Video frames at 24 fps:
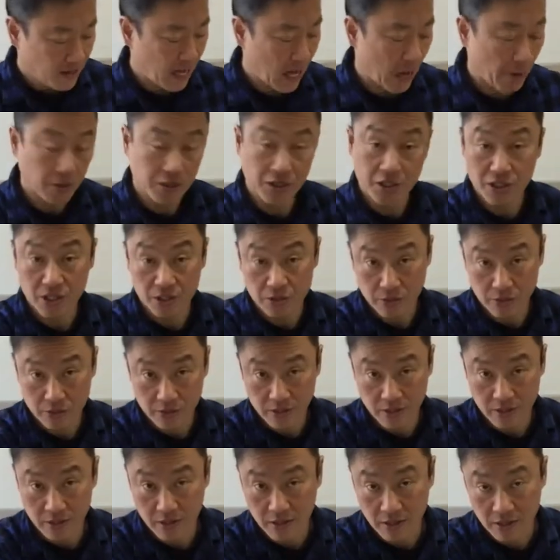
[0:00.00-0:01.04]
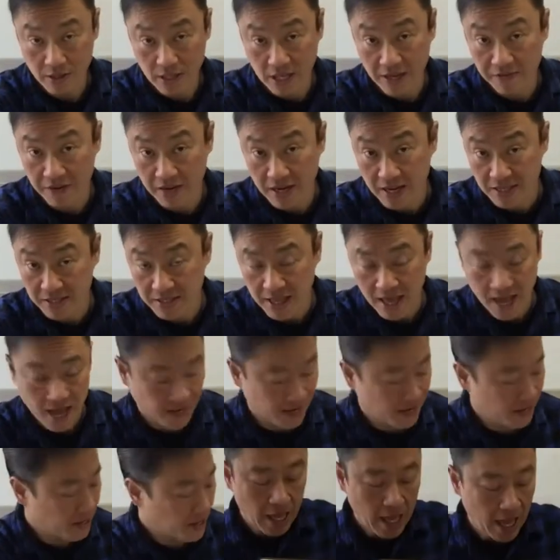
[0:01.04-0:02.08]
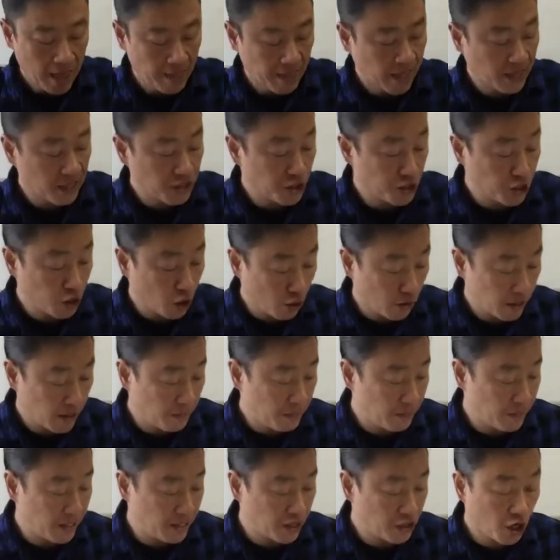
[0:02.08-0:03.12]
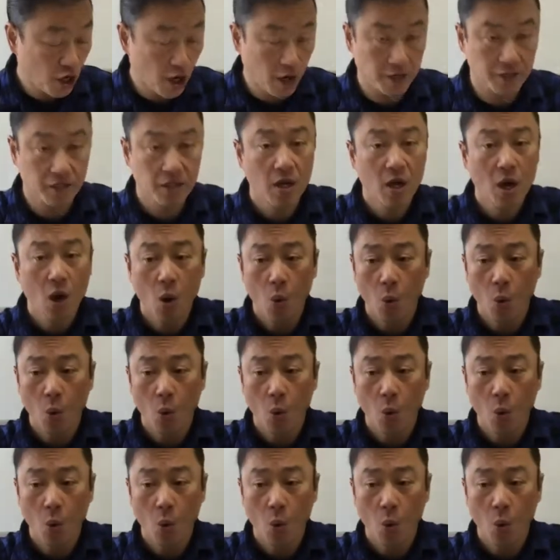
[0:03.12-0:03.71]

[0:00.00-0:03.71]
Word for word: I would just leave it as that. And then show them these cards.